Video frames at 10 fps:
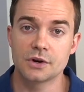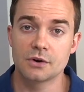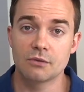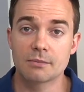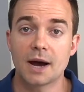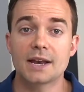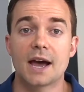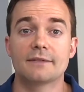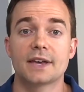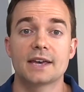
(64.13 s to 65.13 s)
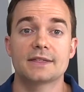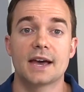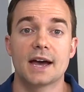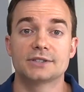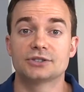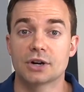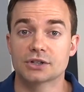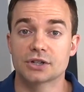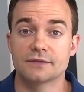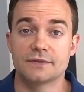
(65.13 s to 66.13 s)
we might navigate that
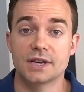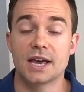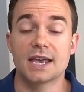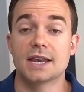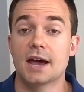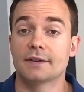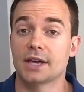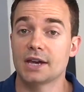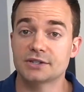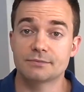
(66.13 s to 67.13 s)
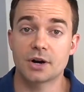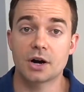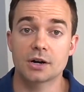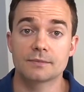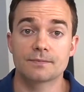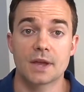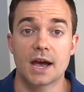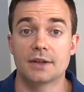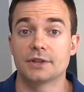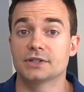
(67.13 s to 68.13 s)
structure via a navigation bar
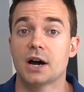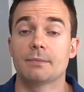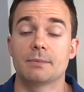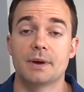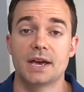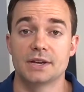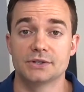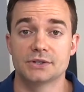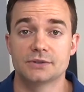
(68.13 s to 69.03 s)
at the top of the page,